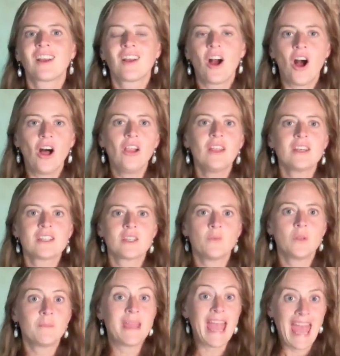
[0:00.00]
call us and
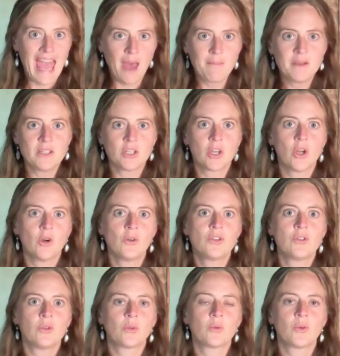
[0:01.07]
we'd be happy to
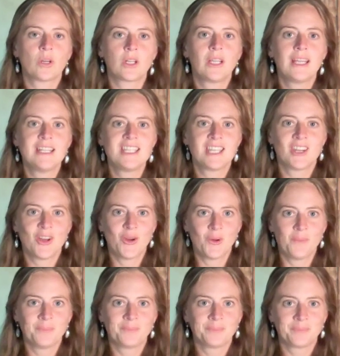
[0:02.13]
coach you through a cleanse at
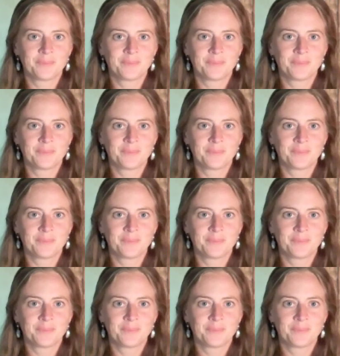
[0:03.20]
home.